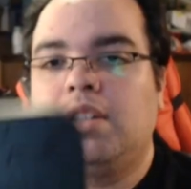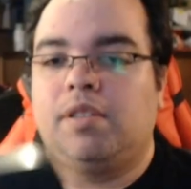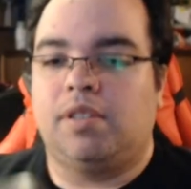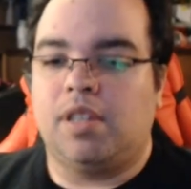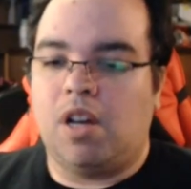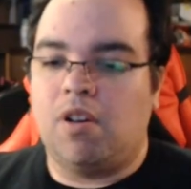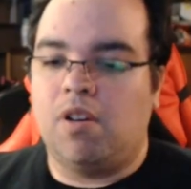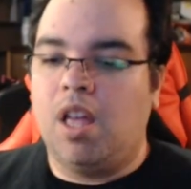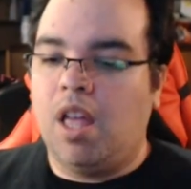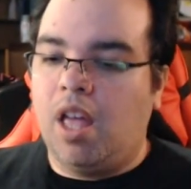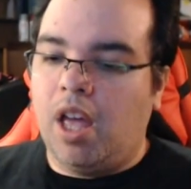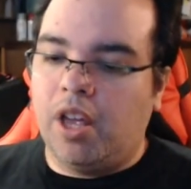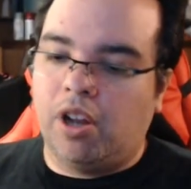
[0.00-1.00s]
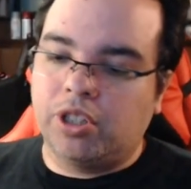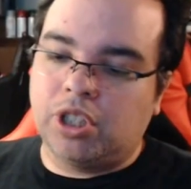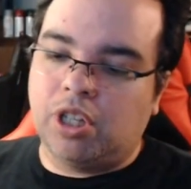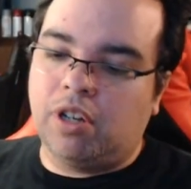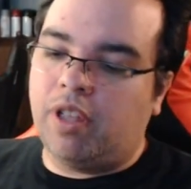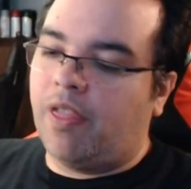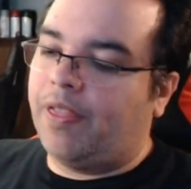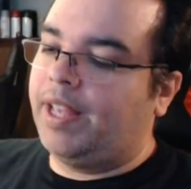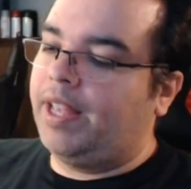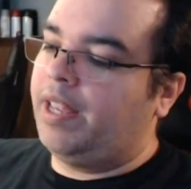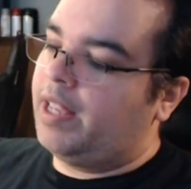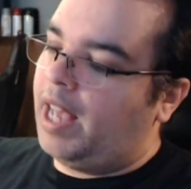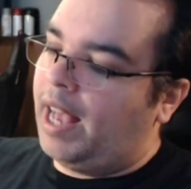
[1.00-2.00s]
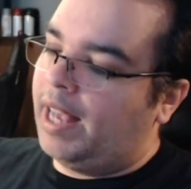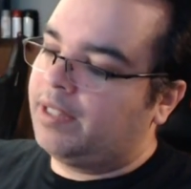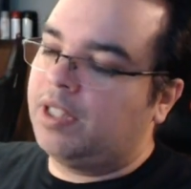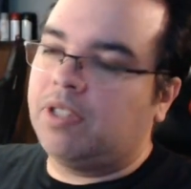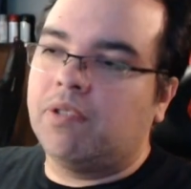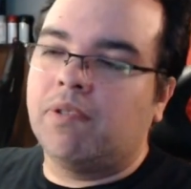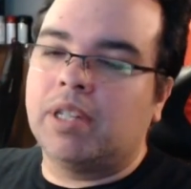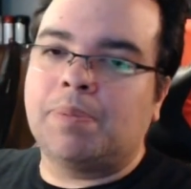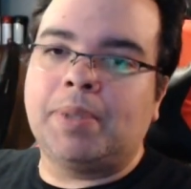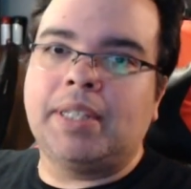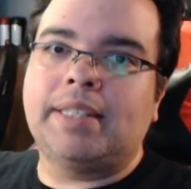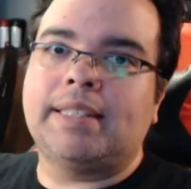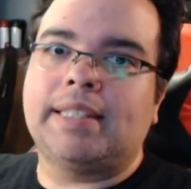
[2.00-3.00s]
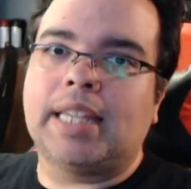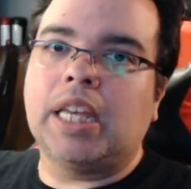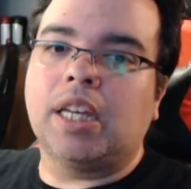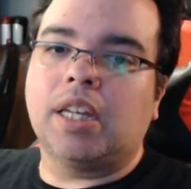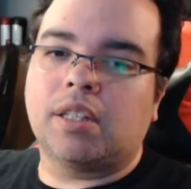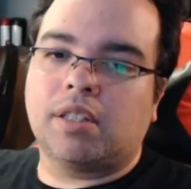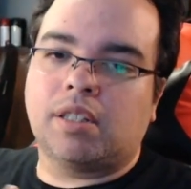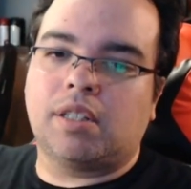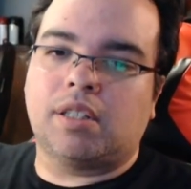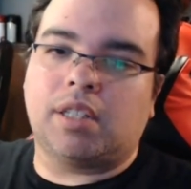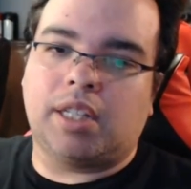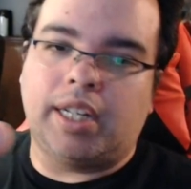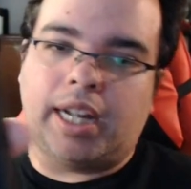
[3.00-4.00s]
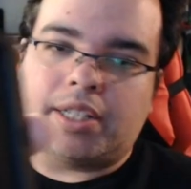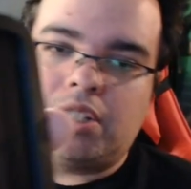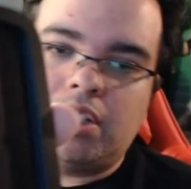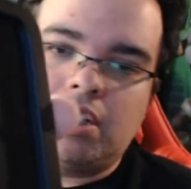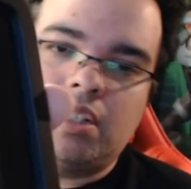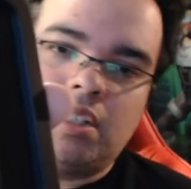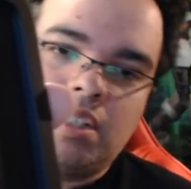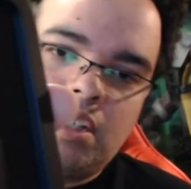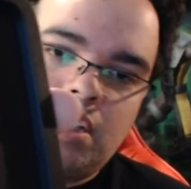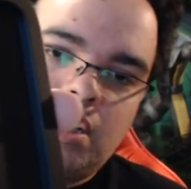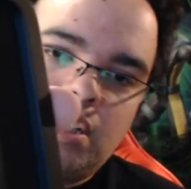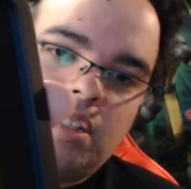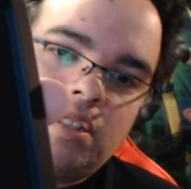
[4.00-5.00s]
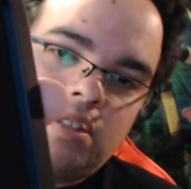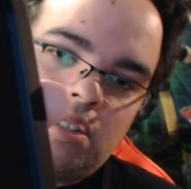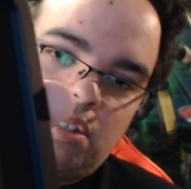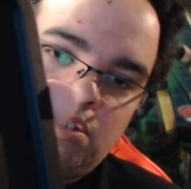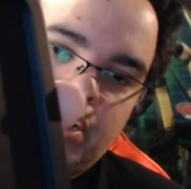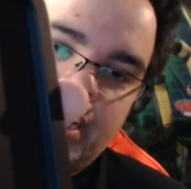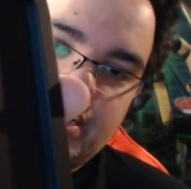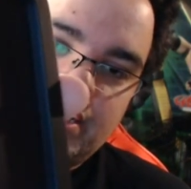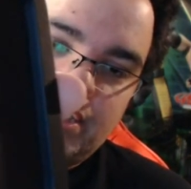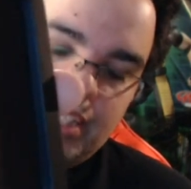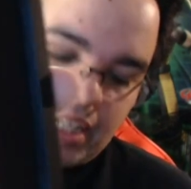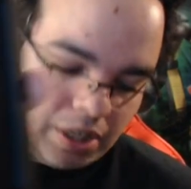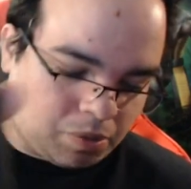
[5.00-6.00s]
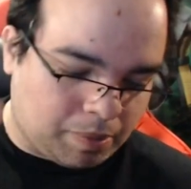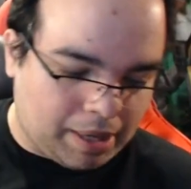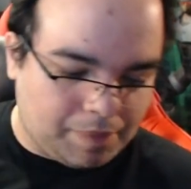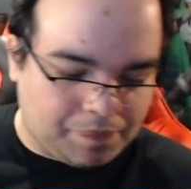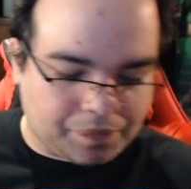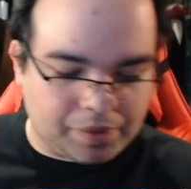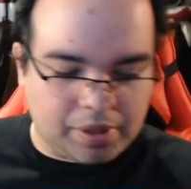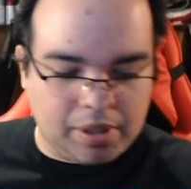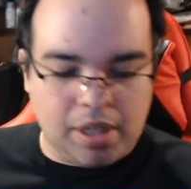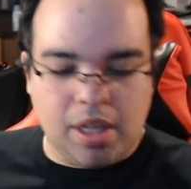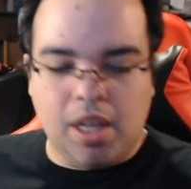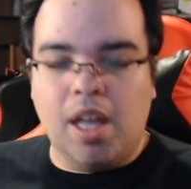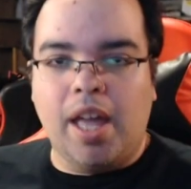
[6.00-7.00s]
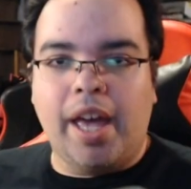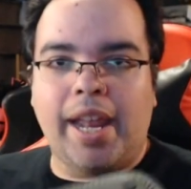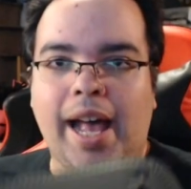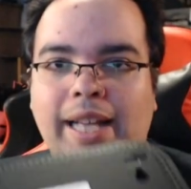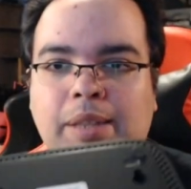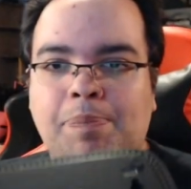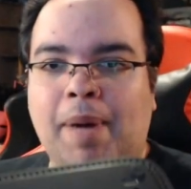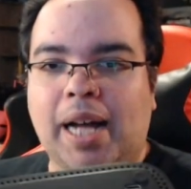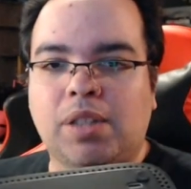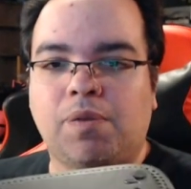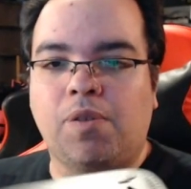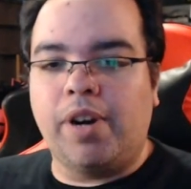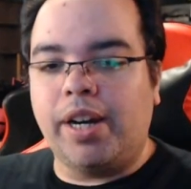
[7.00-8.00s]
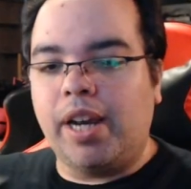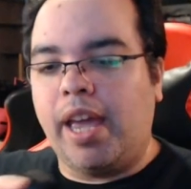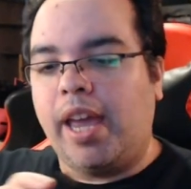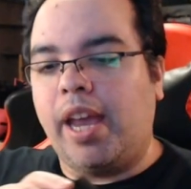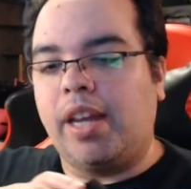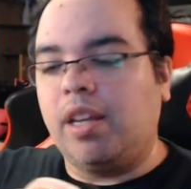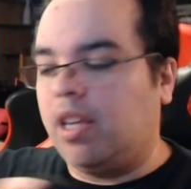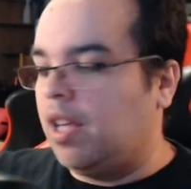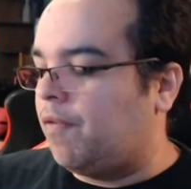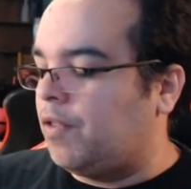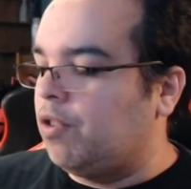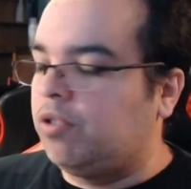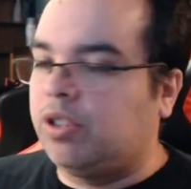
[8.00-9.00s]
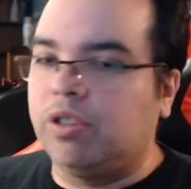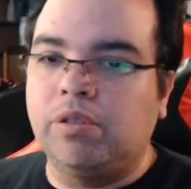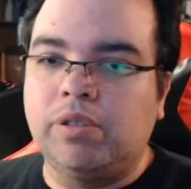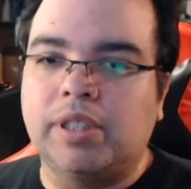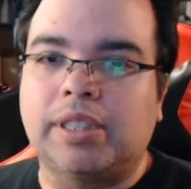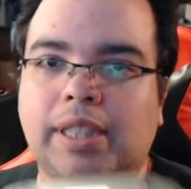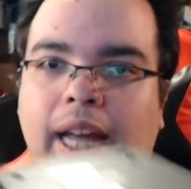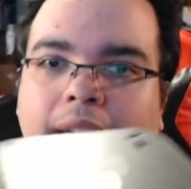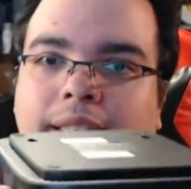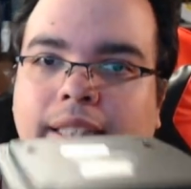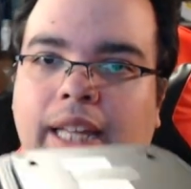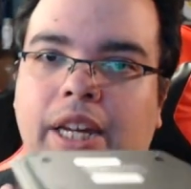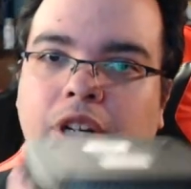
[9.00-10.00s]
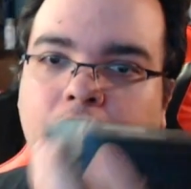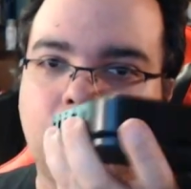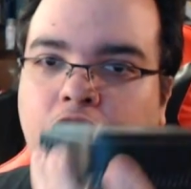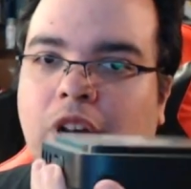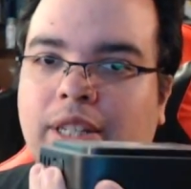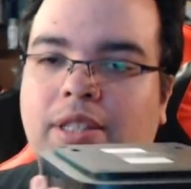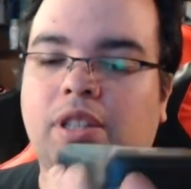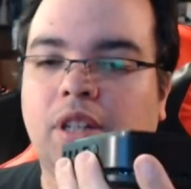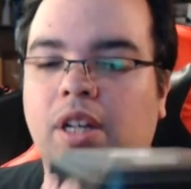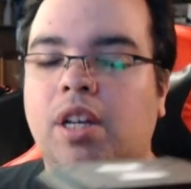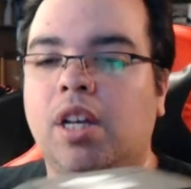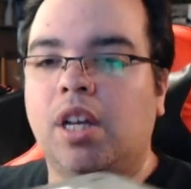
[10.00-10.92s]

So, and also it has the USB-C connector, so you guys can see that as well. It has spots for it, and if you do decide to get it just the